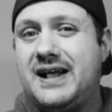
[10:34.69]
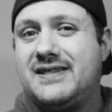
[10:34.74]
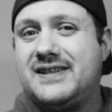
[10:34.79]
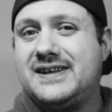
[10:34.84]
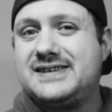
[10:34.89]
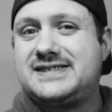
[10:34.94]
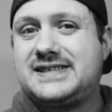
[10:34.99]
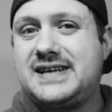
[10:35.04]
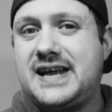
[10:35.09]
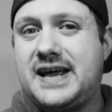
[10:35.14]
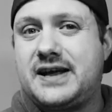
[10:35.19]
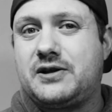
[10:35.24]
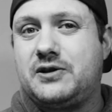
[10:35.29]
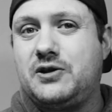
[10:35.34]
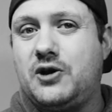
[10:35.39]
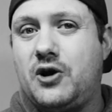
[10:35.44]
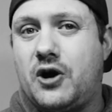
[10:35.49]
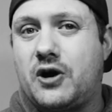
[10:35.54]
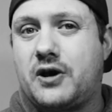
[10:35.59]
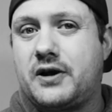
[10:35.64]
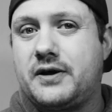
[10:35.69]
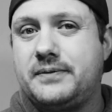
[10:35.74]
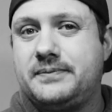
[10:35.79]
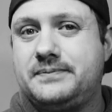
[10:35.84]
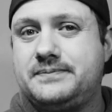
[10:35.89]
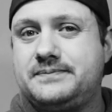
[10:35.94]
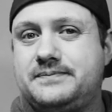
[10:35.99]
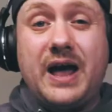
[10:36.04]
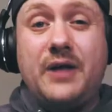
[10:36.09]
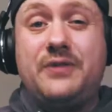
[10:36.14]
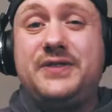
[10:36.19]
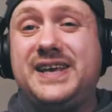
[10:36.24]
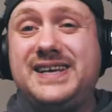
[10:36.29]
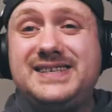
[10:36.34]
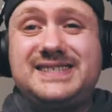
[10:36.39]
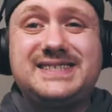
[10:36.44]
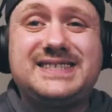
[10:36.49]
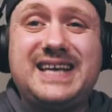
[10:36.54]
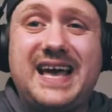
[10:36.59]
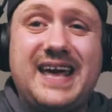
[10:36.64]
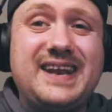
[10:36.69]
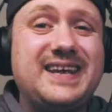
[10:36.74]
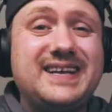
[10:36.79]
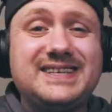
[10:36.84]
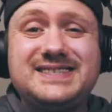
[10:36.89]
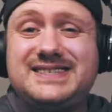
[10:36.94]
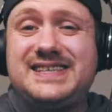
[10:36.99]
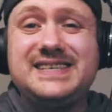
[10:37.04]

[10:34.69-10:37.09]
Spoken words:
Let's take a look. Now these settings,